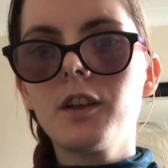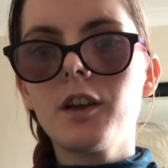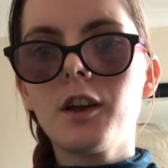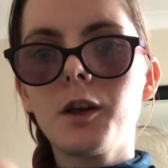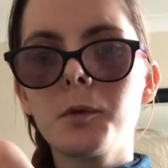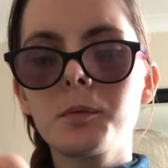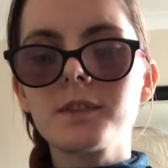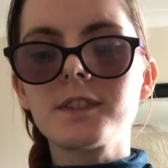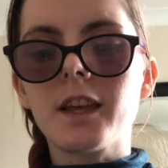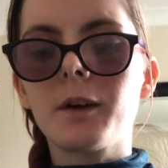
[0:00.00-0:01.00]

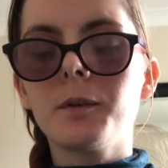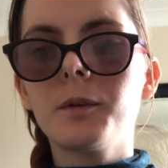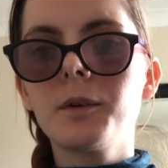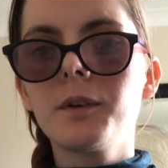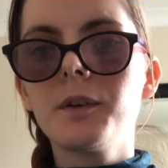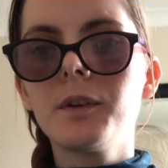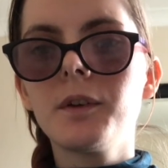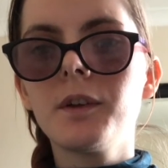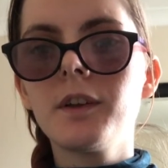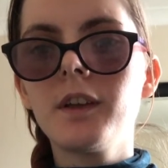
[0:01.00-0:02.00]
opens out,
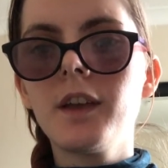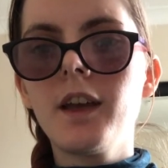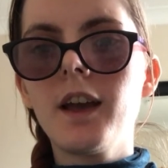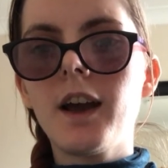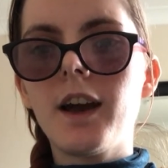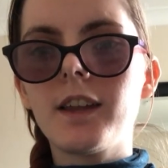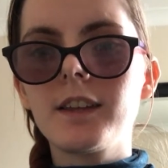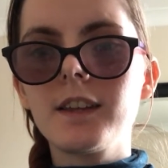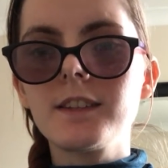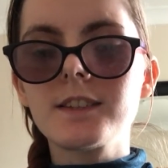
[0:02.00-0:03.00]
and
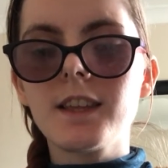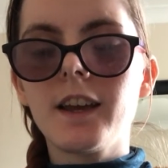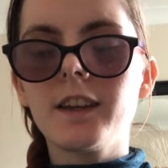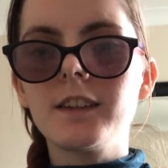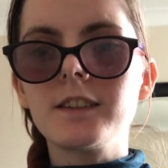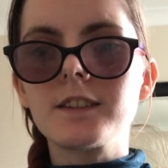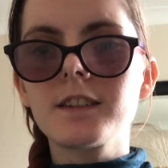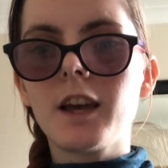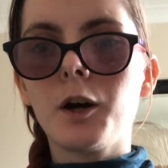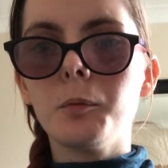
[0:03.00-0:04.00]
inside
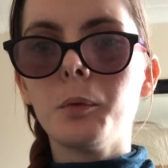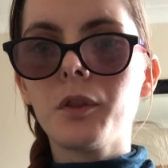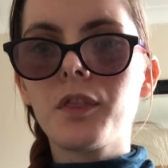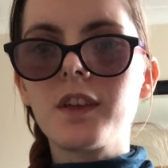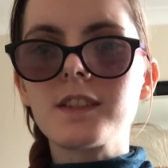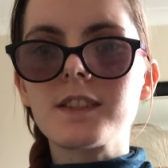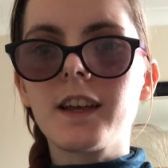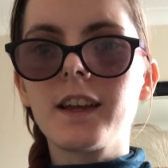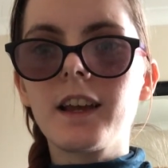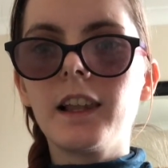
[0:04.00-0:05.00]
I'll put things
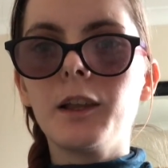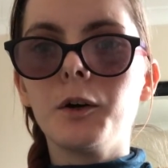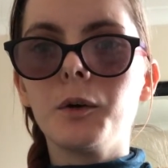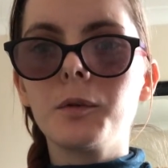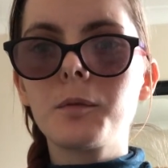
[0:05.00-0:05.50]
like a little